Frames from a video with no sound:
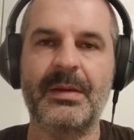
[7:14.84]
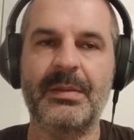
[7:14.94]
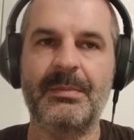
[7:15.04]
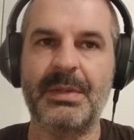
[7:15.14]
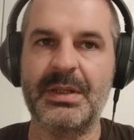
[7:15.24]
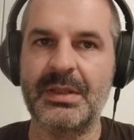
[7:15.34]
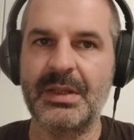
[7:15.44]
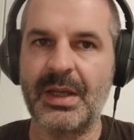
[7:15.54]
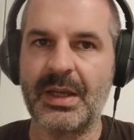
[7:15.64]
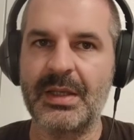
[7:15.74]
But
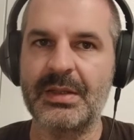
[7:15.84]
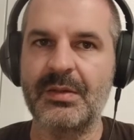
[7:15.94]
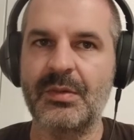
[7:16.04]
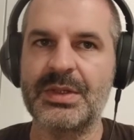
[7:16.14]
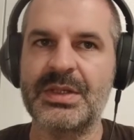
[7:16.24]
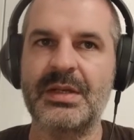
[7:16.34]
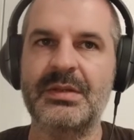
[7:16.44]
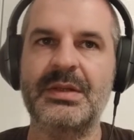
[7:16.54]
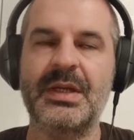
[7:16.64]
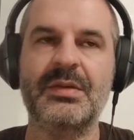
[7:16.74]
again, we
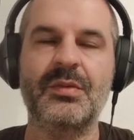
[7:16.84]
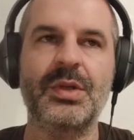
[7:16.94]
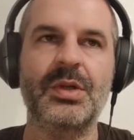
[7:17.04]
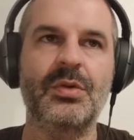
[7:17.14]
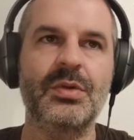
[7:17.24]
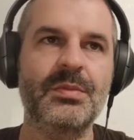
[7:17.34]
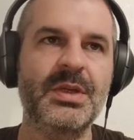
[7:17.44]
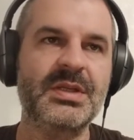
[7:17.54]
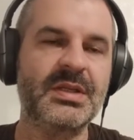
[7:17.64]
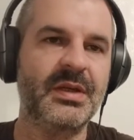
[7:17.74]
said that we could
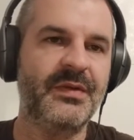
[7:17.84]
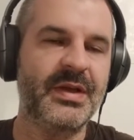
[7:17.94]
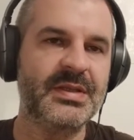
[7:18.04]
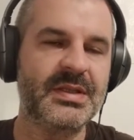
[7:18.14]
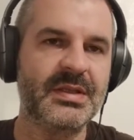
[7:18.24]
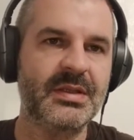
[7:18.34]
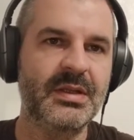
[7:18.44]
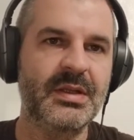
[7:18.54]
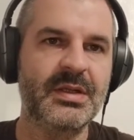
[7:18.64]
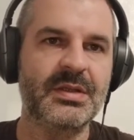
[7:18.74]
miss events,
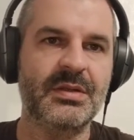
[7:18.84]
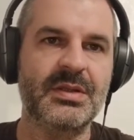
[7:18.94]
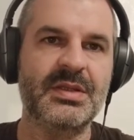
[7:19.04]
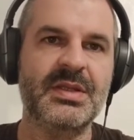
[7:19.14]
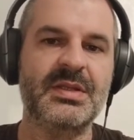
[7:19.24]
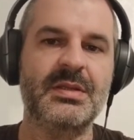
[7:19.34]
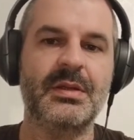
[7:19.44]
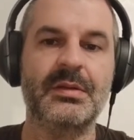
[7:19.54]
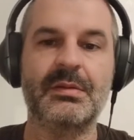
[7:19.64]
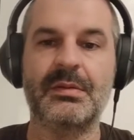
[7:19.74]
so this is
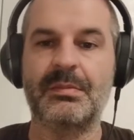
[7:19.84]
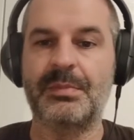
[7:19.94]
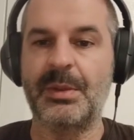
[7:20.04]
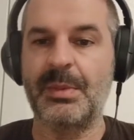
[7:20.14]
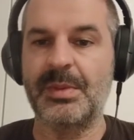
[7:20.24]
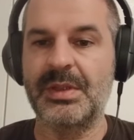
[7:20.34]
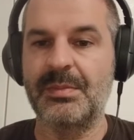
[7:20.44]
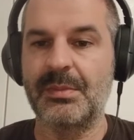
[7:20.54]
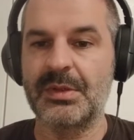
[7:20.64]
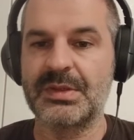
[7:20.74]
not probably the
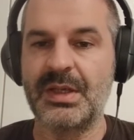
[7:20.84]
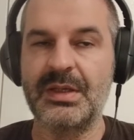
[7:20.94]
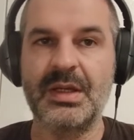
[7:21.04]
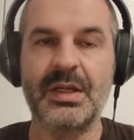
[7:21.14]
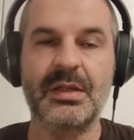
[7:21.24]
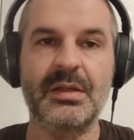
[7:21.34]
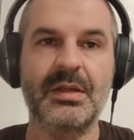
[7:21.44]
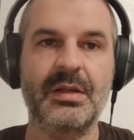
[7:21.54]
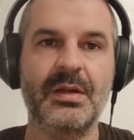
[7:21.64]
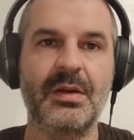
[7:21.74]
most
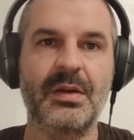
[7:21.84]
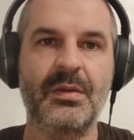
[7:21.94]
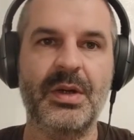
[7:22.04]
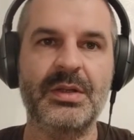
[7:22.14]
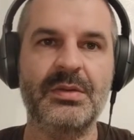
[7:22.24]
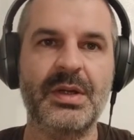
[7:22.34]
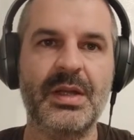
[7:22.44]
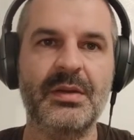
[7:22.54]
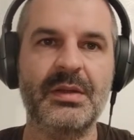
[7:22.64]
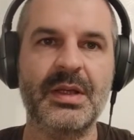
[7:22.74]
ideal way to
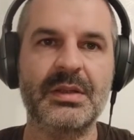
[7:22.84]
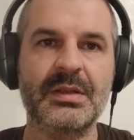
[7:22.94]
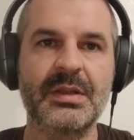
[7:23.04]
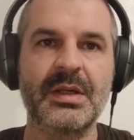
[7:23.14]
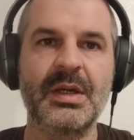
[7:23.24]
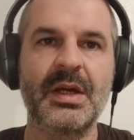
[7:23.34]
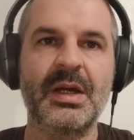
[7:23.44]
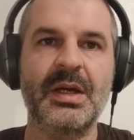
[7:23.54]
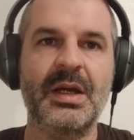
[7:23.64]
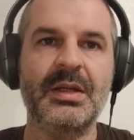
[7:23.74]
handle that.
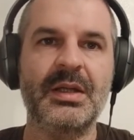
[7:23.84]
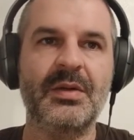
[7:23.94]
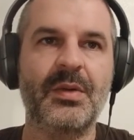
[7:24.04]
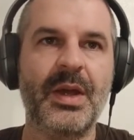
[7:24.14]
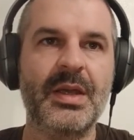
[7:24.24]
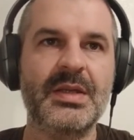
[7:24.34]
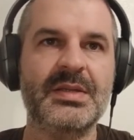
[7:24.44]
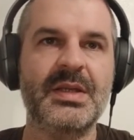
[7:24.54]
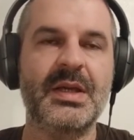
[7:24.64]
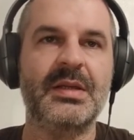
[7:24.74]
Another way
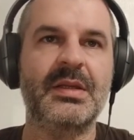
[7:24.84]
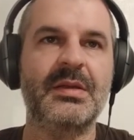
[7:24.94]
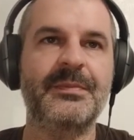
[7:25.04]
is that